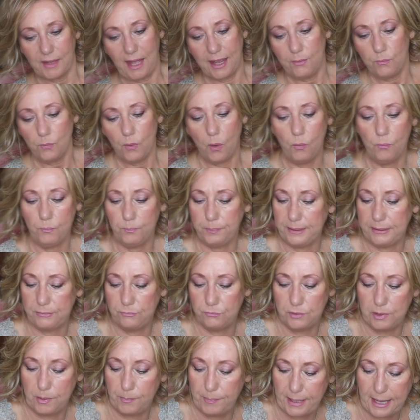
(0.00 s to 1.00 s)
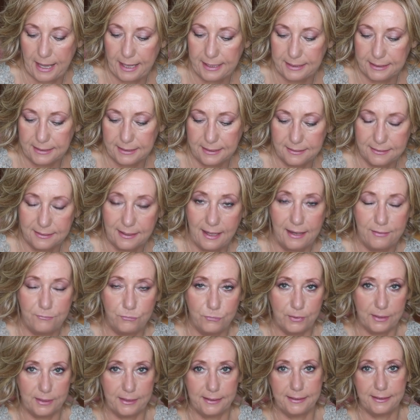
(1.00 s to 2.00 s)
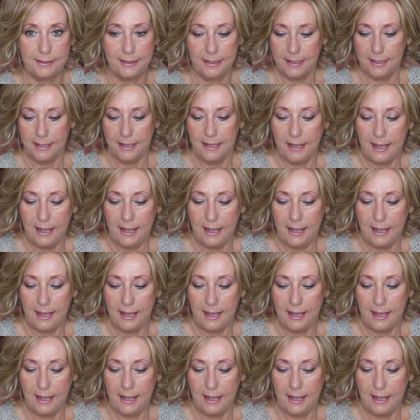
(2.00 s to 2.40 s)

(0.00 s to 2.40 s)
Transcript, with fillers: I won't be rebuying it. I really,